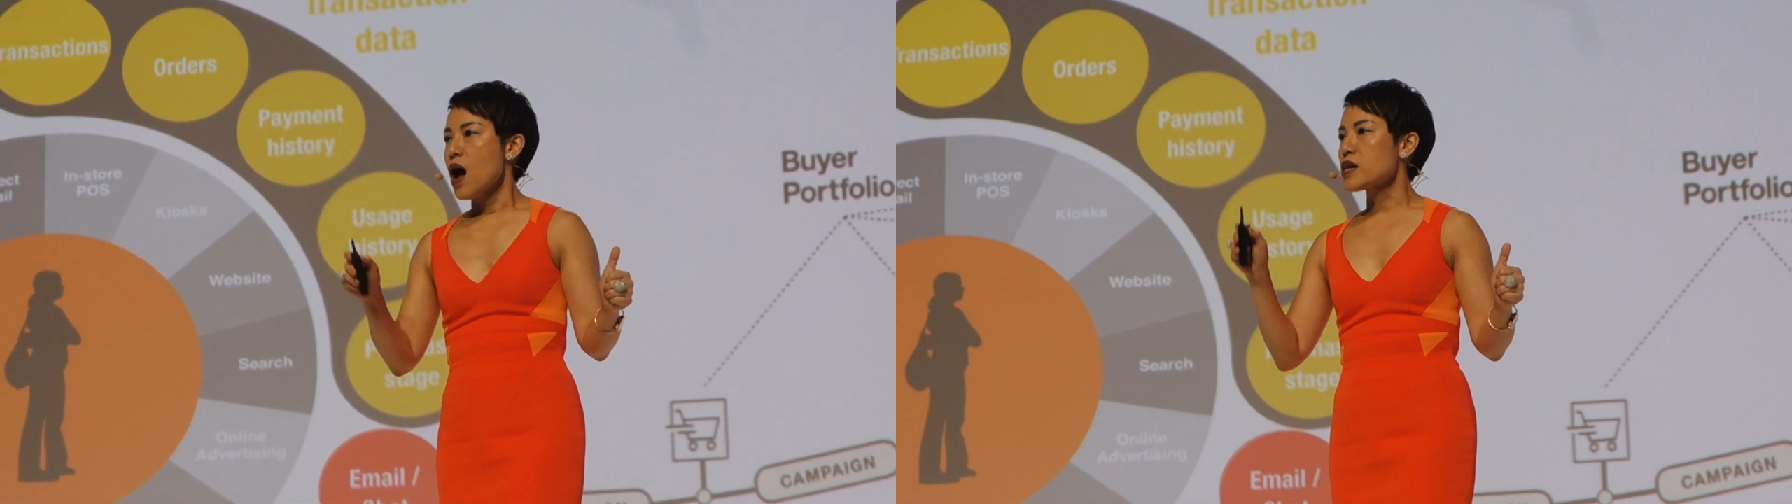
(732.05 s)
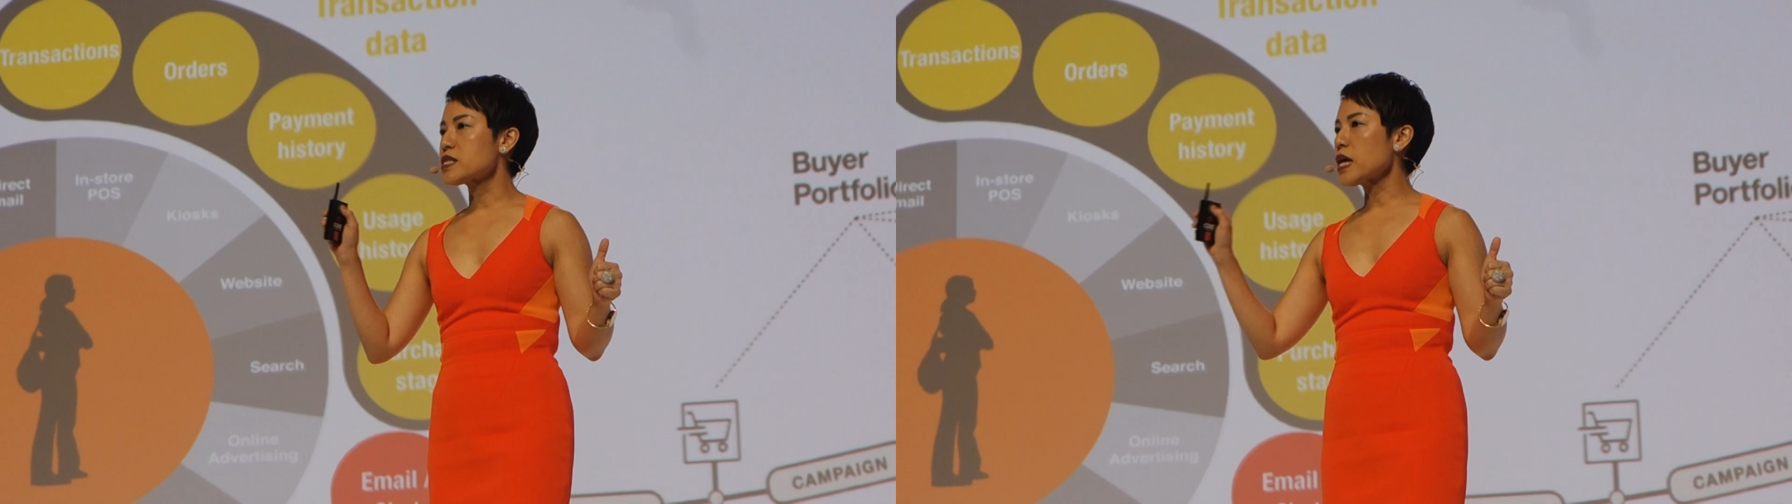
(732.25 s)

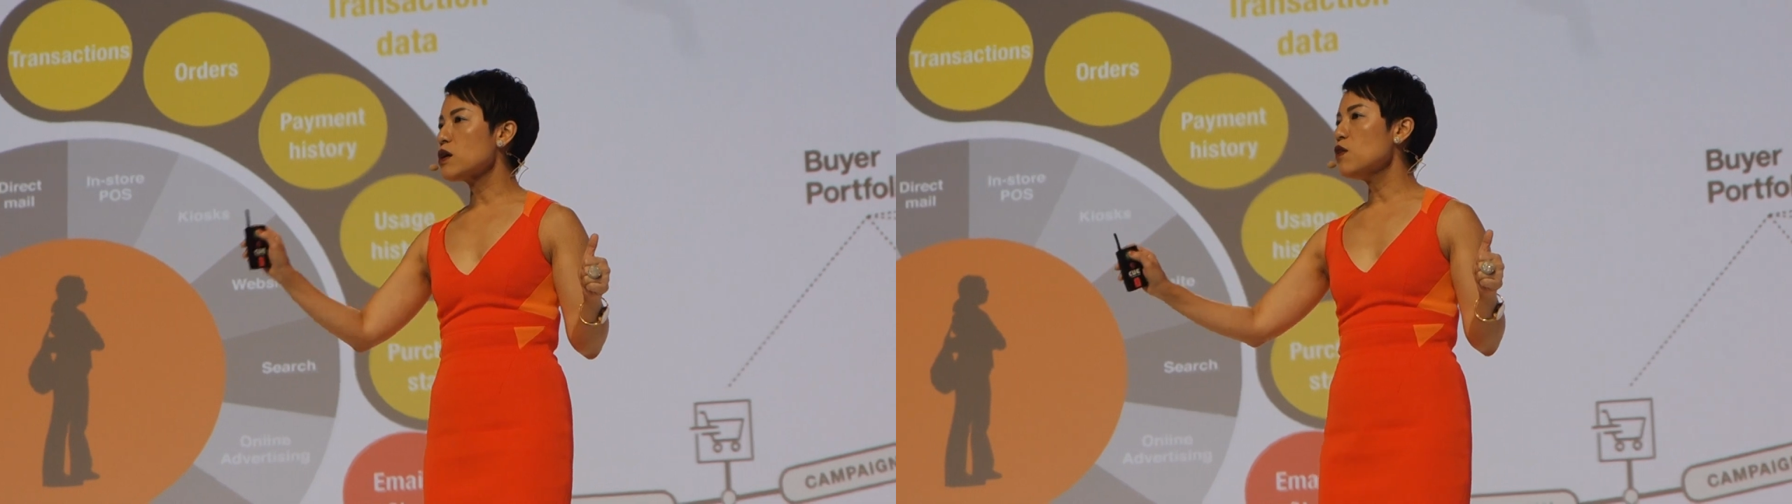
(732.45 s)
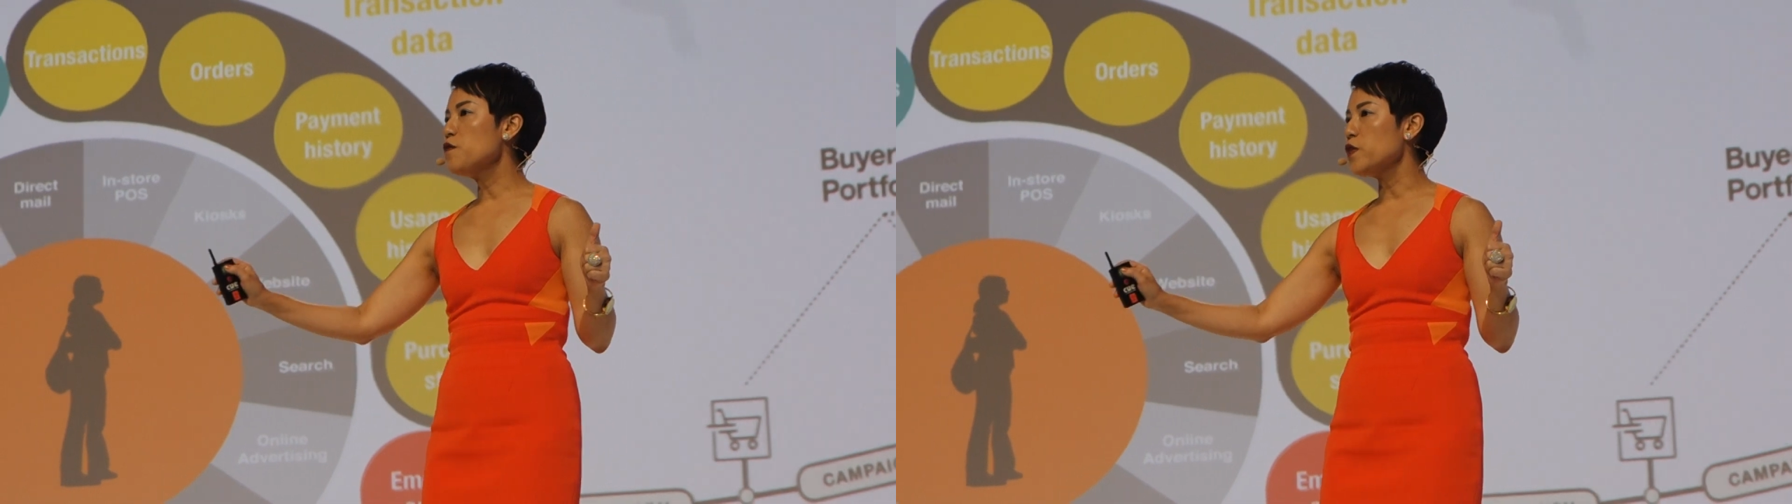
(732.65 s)
a
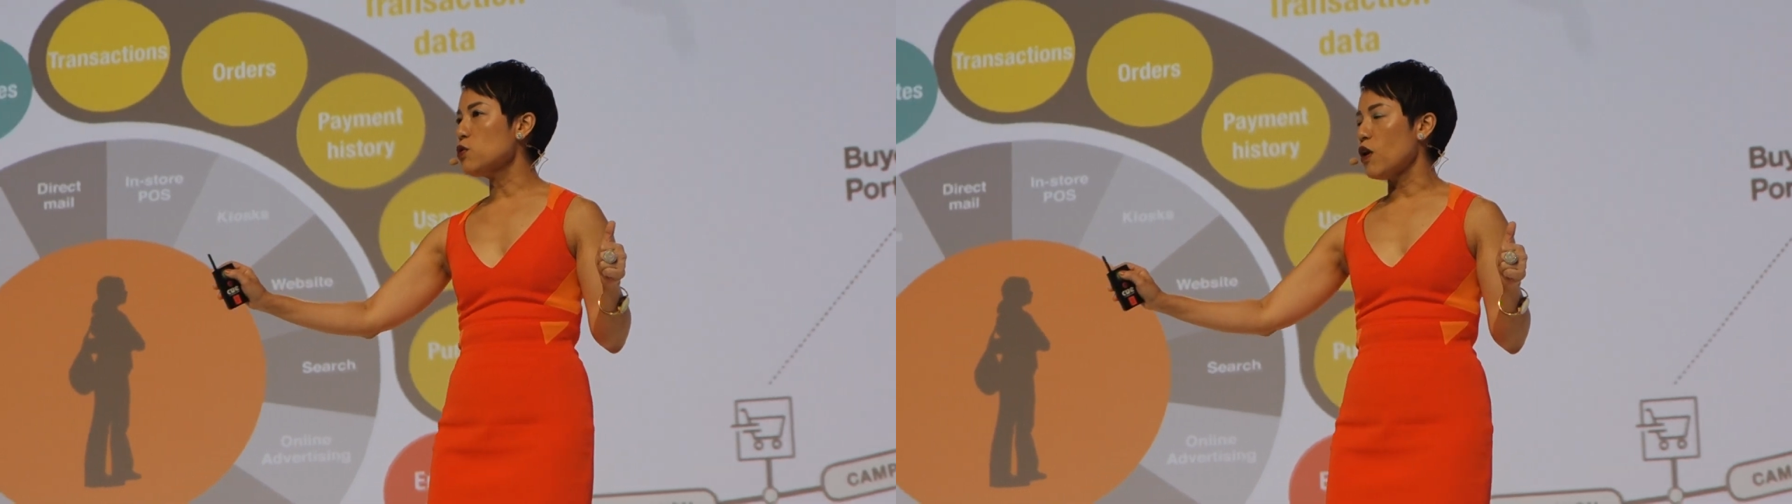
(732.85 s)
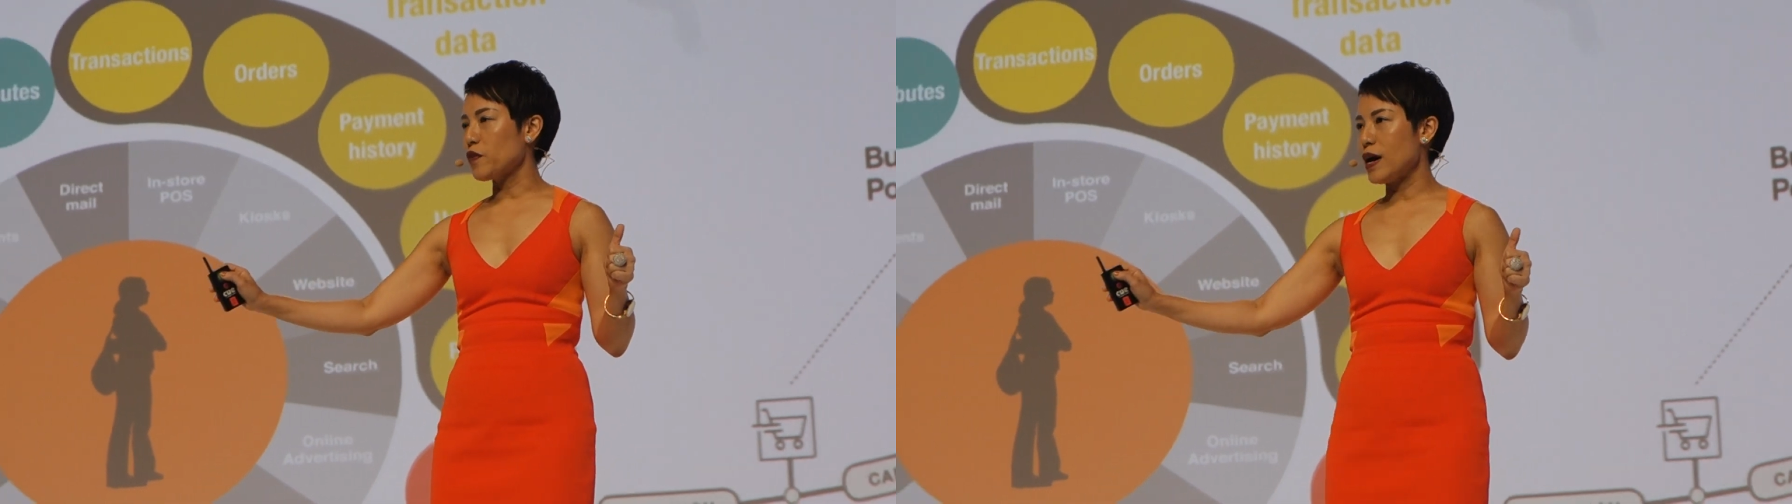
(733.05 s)
single
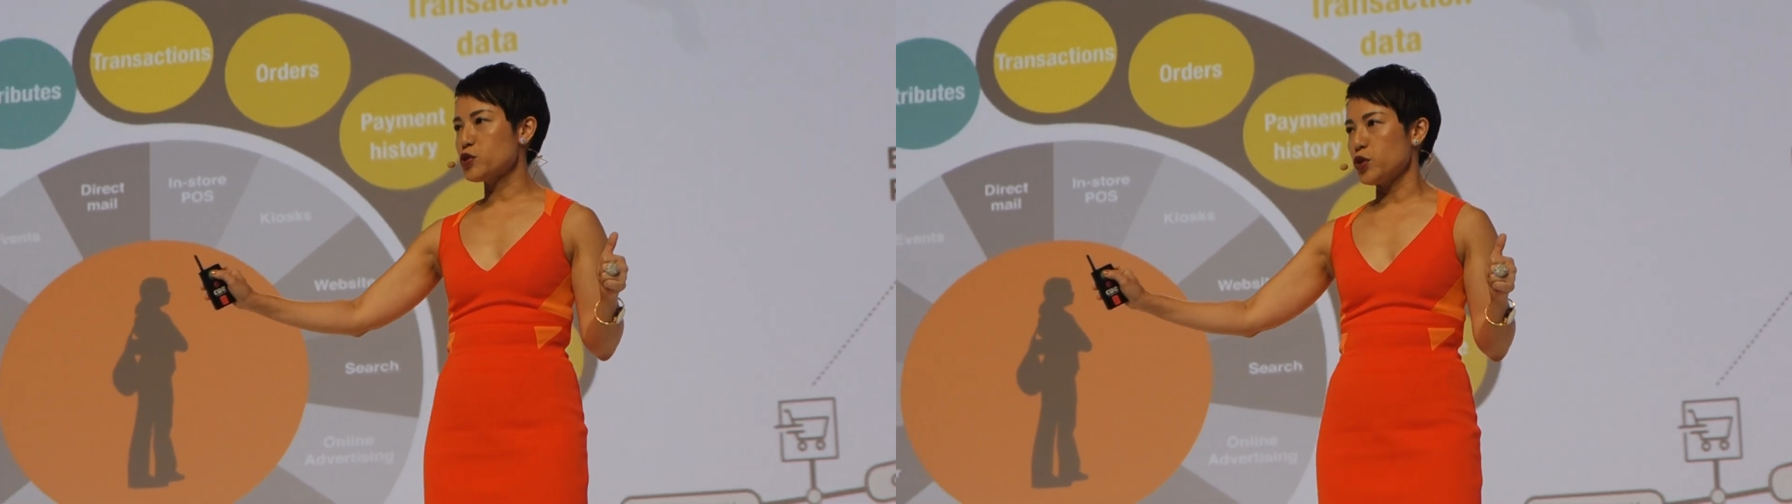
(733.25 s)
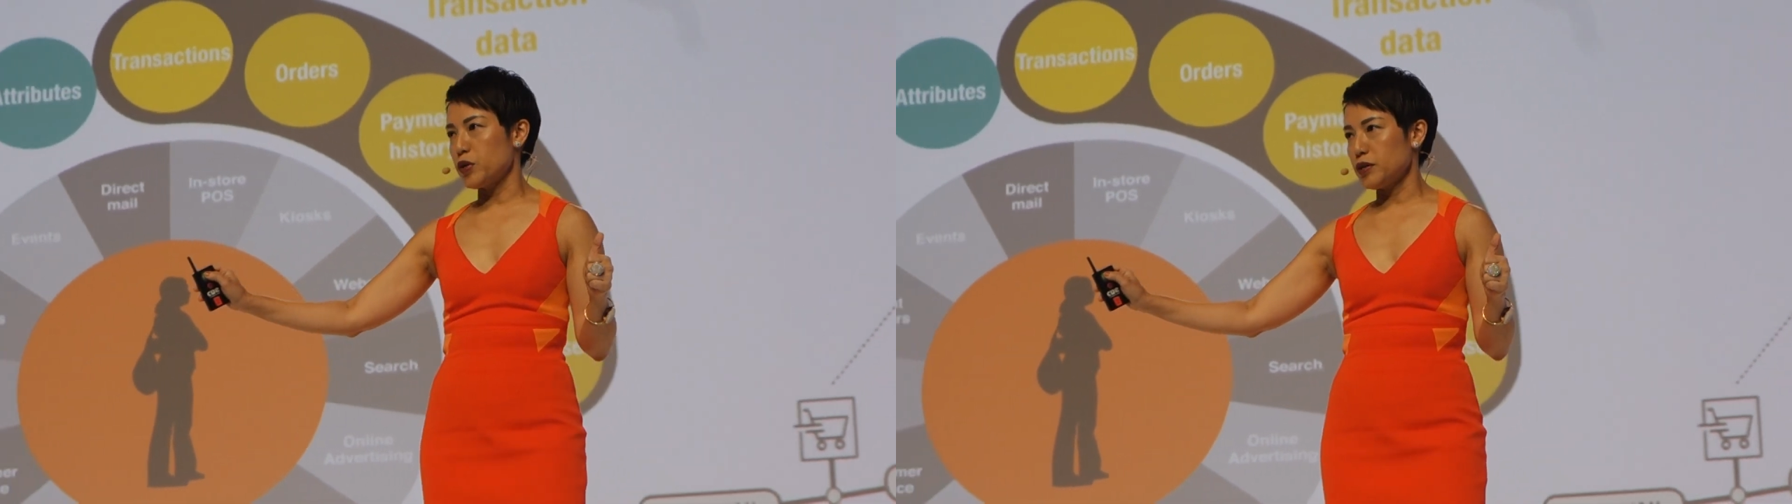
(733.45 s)
view of
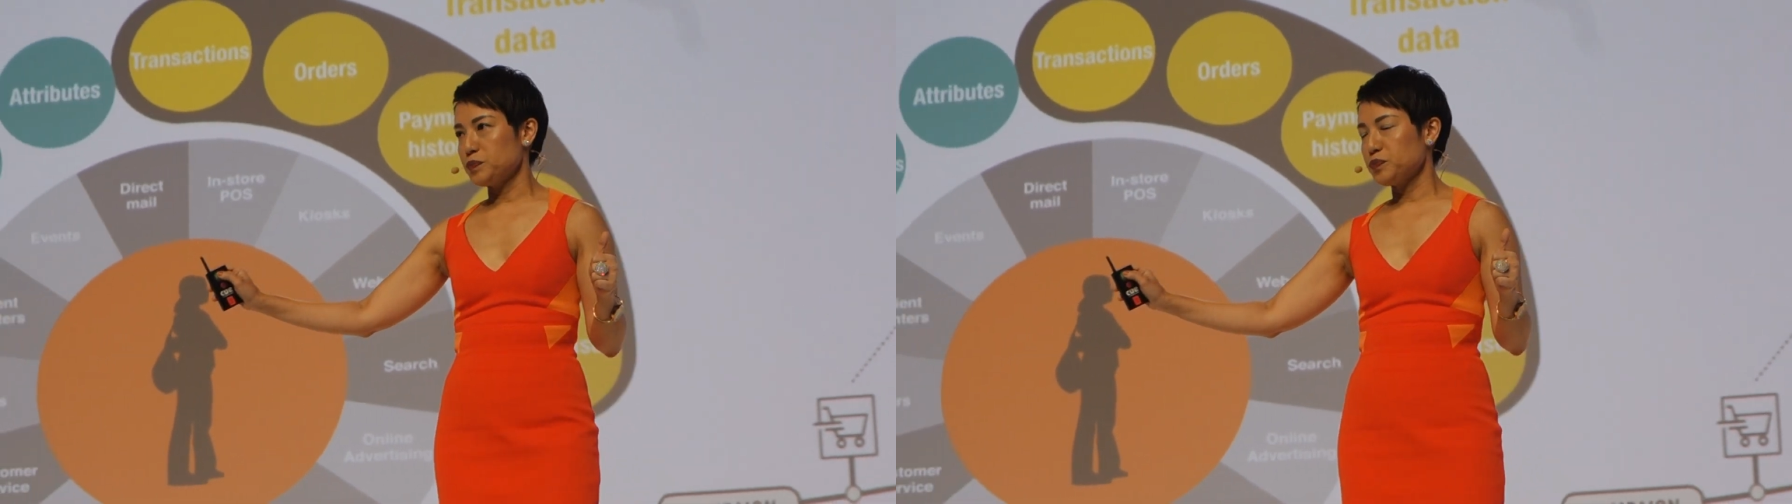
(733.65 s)
customer.